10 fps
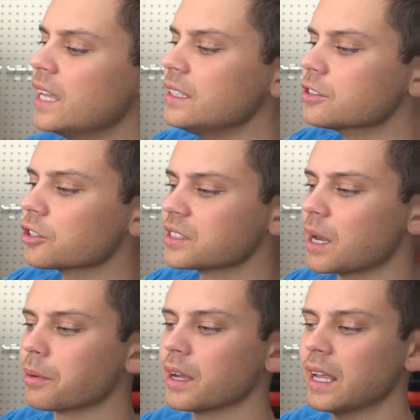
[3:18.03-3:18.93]
And these are
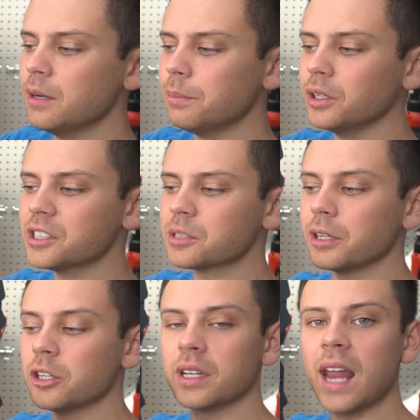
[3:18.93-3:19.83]
separate inputs,
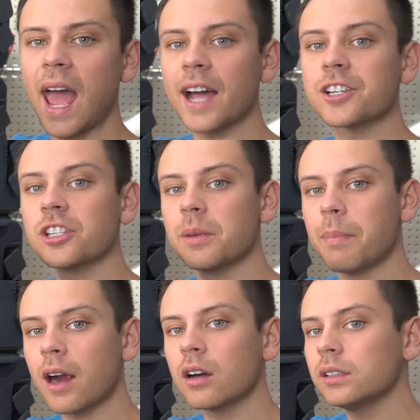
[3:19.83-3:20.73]
but you can actually
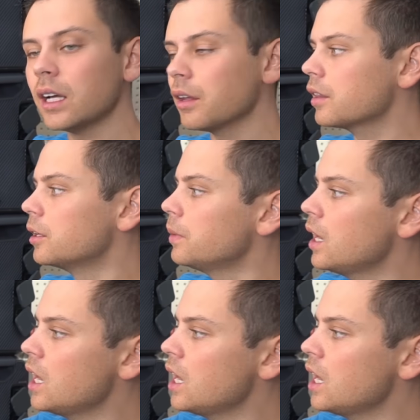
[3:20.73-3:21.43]
parallel them